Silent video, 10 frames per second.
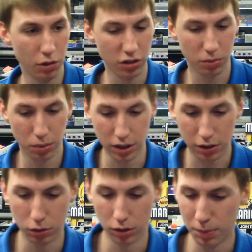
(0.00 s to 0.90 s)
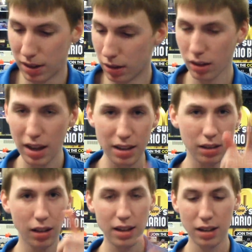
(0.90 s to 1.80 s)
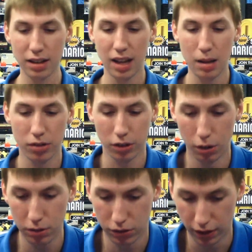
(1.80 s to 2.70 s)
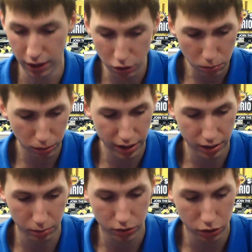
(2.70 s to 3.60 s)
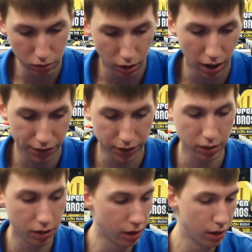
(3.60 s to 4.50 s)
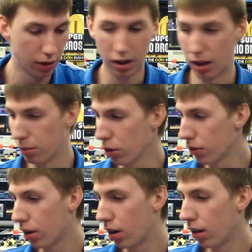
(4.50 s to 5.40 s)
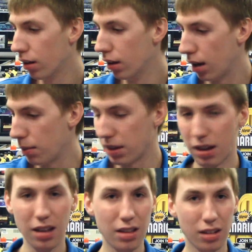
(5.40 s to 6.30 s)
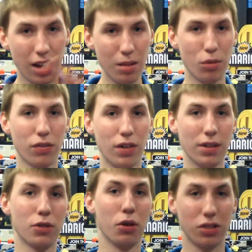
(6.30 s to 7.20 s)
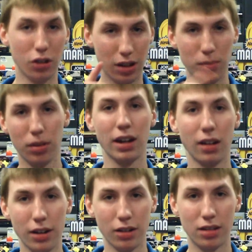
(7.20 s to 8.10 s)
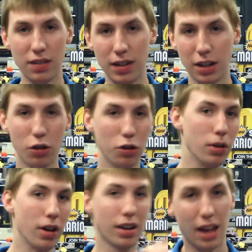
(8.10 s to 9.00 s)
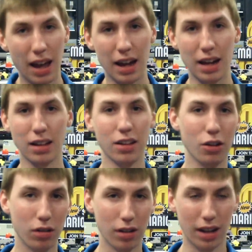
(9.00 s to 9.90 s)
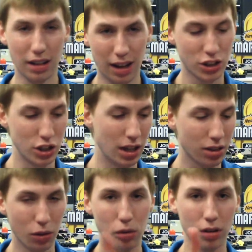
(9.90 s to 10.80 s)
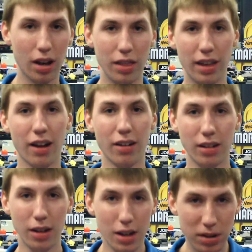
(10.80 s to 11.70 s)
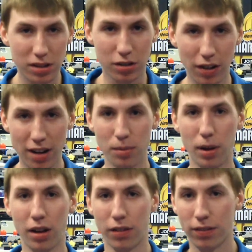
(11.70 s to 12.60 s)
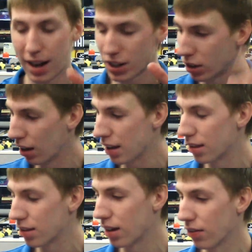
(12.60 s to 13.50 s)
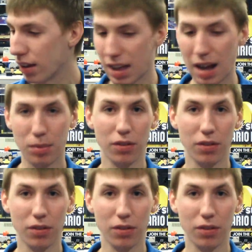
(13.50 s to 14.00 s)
Which is pretty cool. I mean, light gun games are always fun. I don't play them too often, but overall, I mean, it's a lot more fun, of course, you know, than playing it on your TV. To go to an arcade and, you know, like, actually get the whole gun there and be surrounded by all the flashing lights and stuff like that.